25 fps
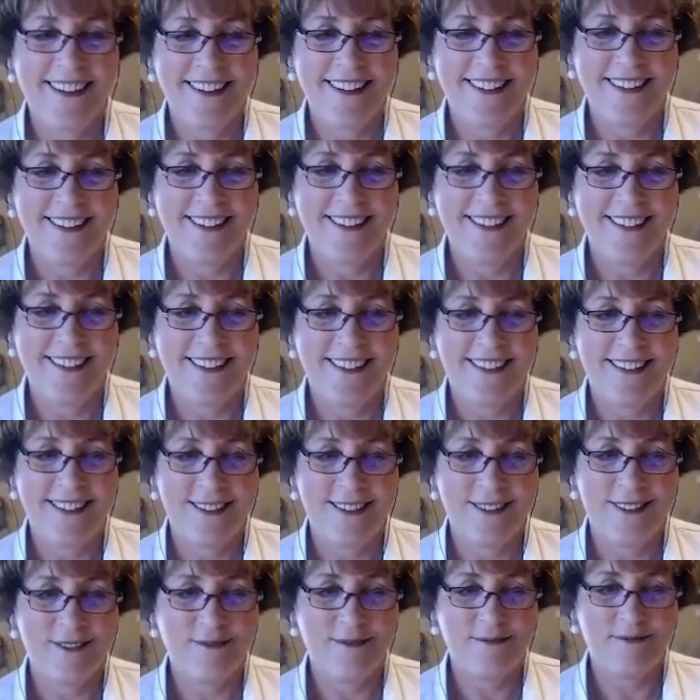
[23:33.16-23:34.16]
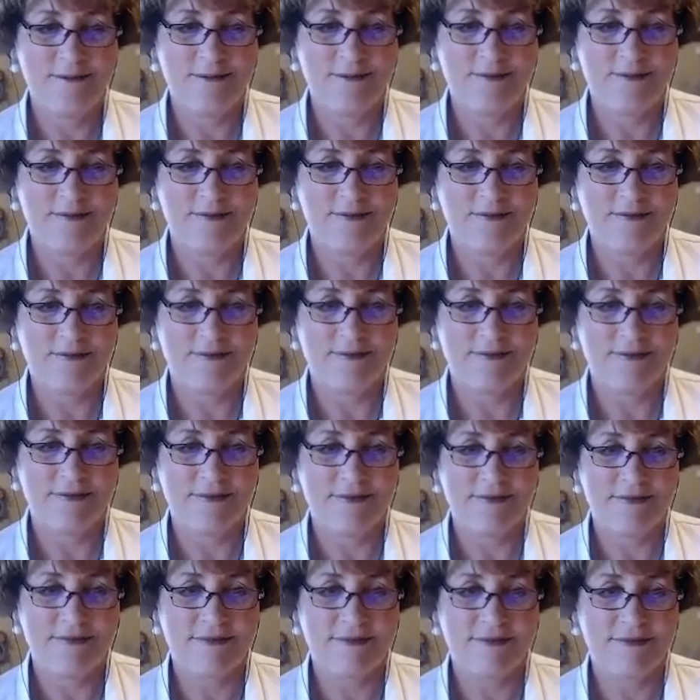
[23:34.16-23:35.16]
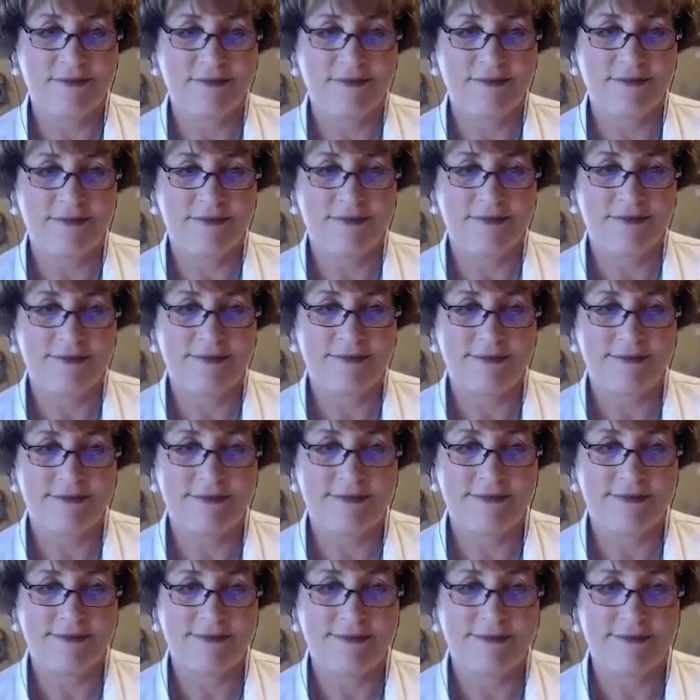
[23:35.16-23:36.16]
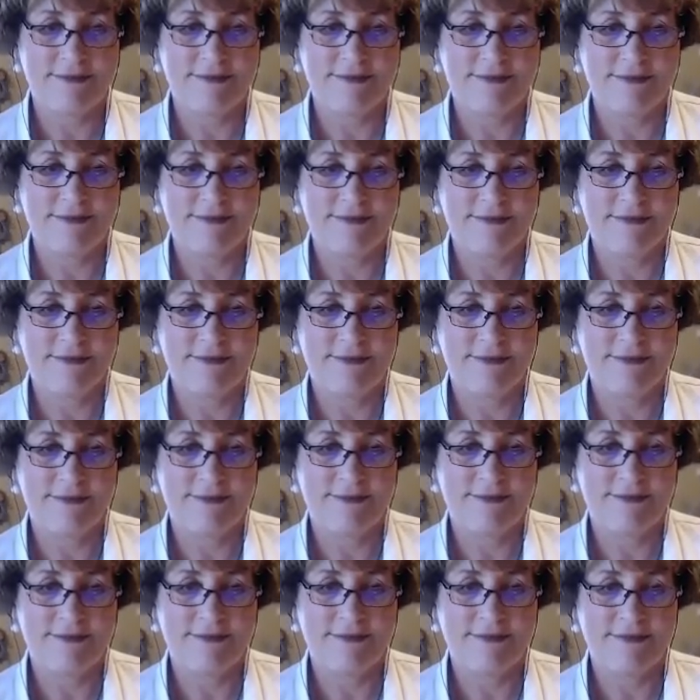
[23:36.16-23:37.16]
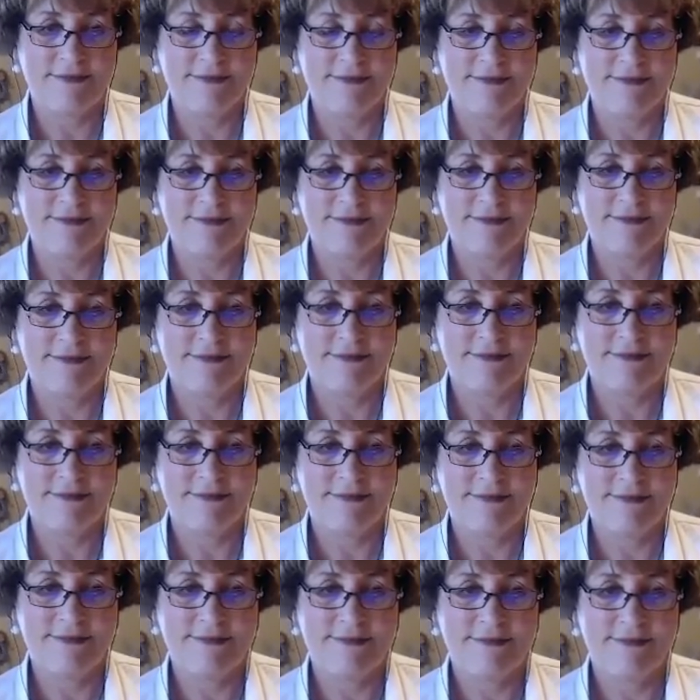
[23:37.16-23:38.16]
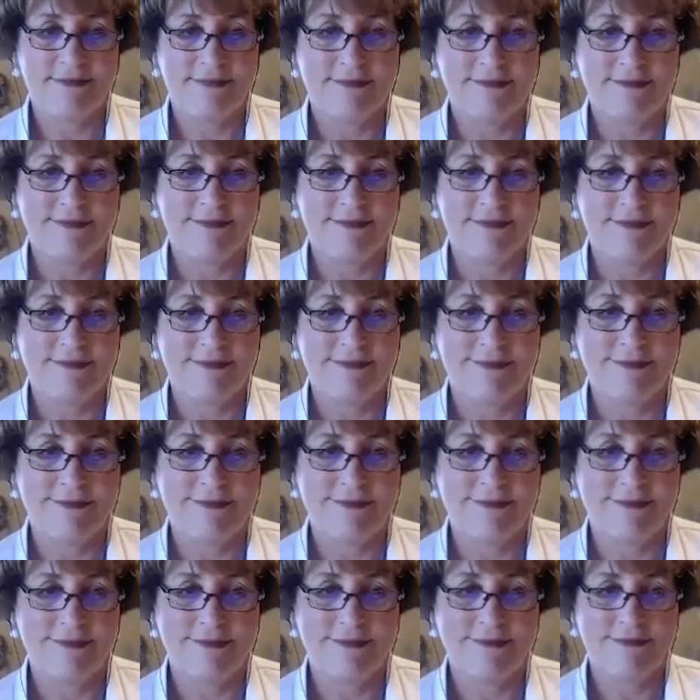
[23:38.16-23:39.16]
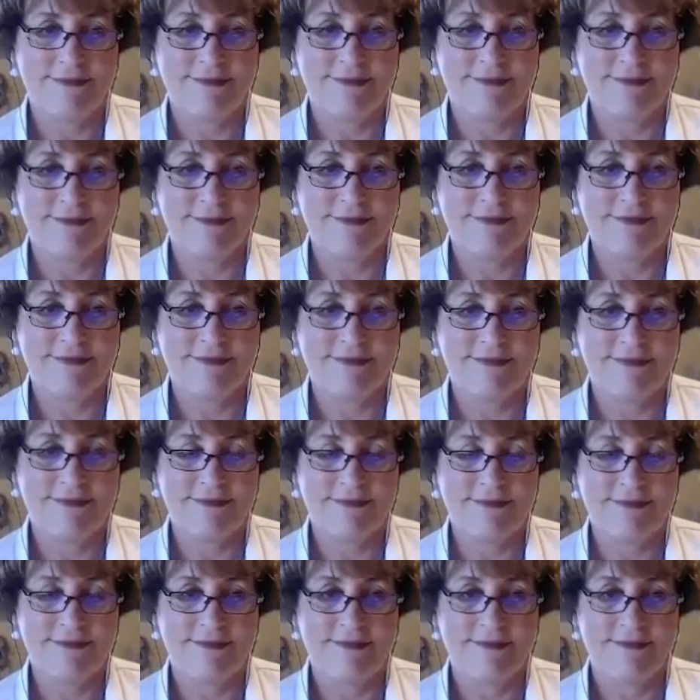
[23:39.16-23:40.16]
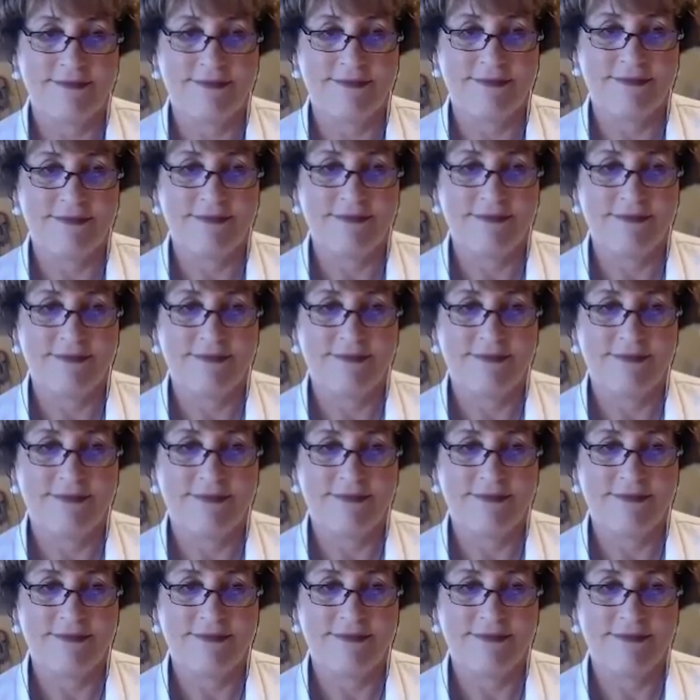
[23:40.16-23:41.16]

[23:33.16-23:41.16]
The person shown says nothing.